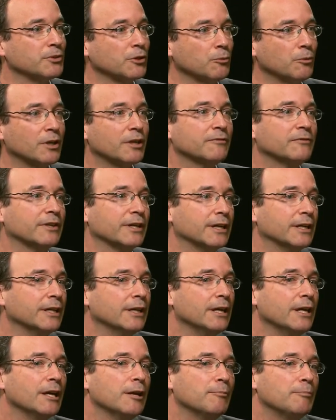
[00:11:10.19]
So one of the
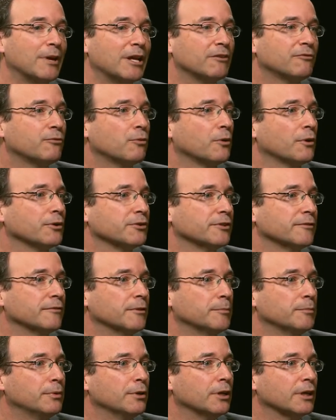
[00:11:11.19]
metaphors
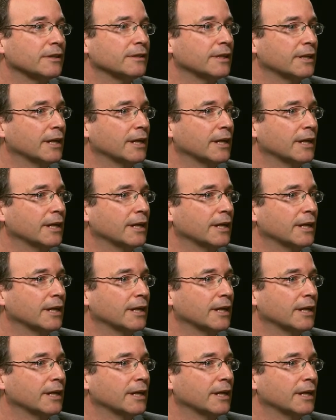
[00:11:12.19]
of the book